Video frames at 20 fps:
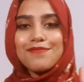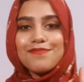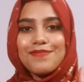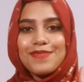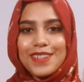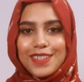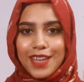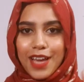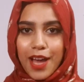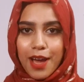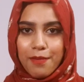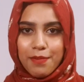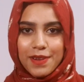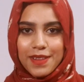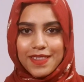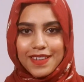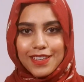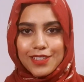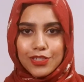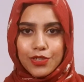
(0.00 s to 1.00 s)
For
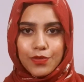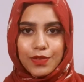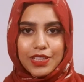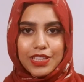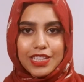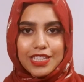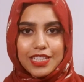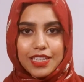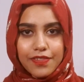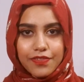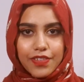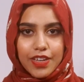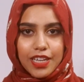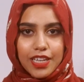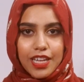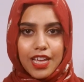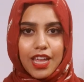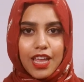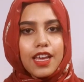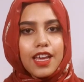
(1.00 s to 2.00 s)
Yahanpar, things are really different.